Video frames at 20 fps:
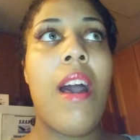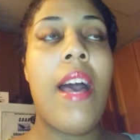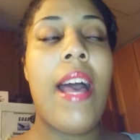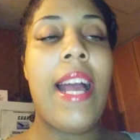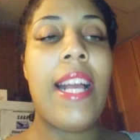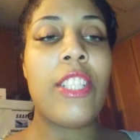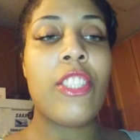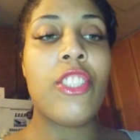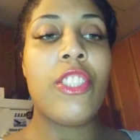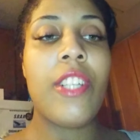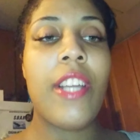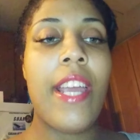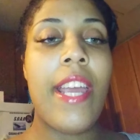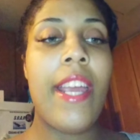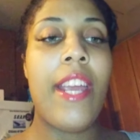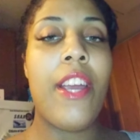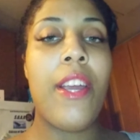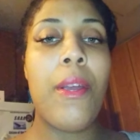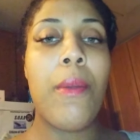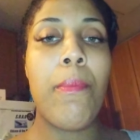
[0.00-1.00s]
extra
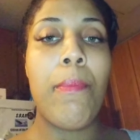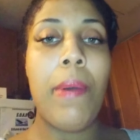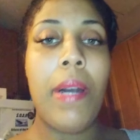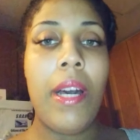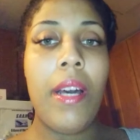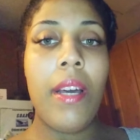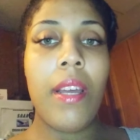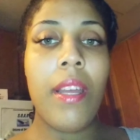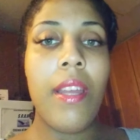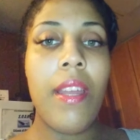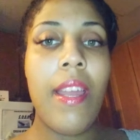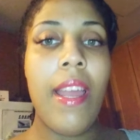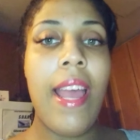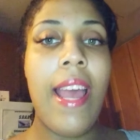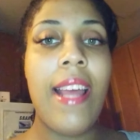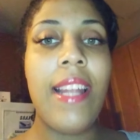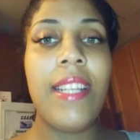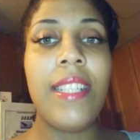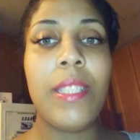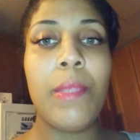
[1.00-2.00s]
care buck,
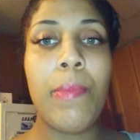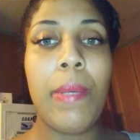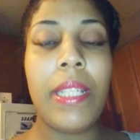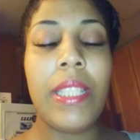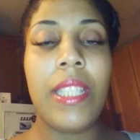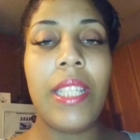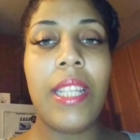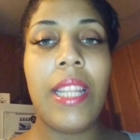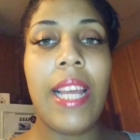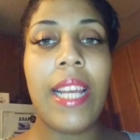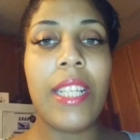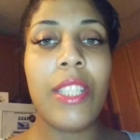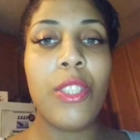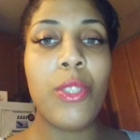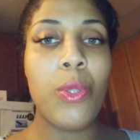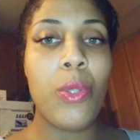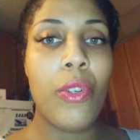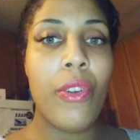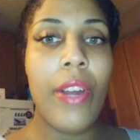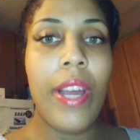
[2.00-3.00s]
and it's basically like a
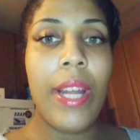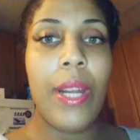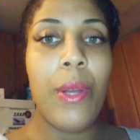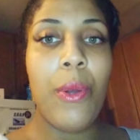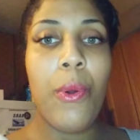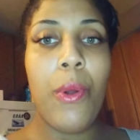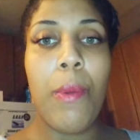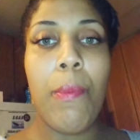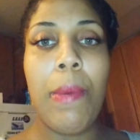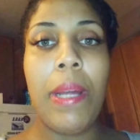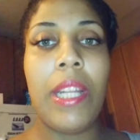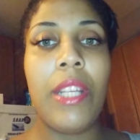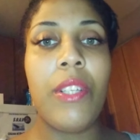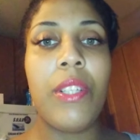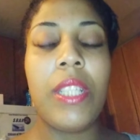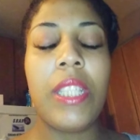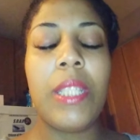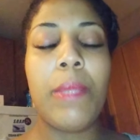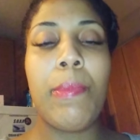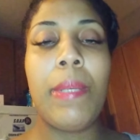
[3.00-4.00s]
store credit or money you
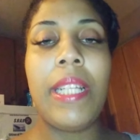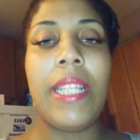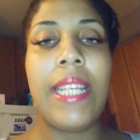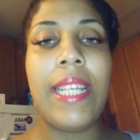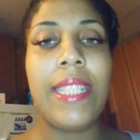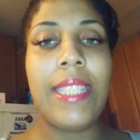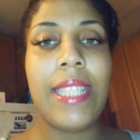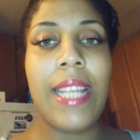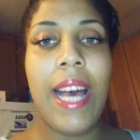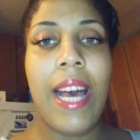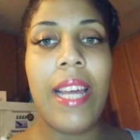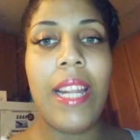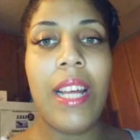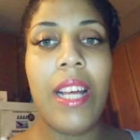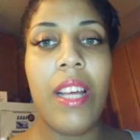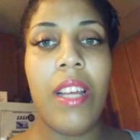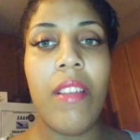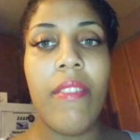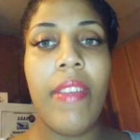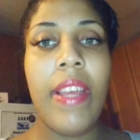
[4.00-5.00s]
can spend inside
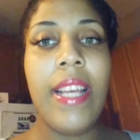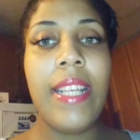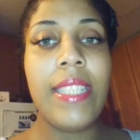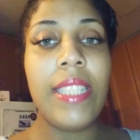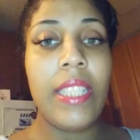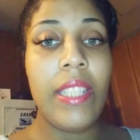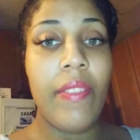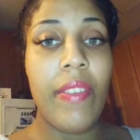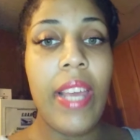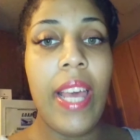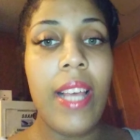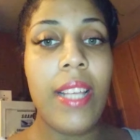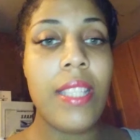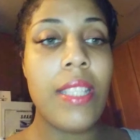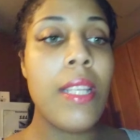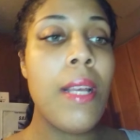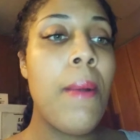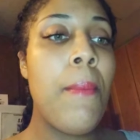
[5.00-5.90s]
of CVS.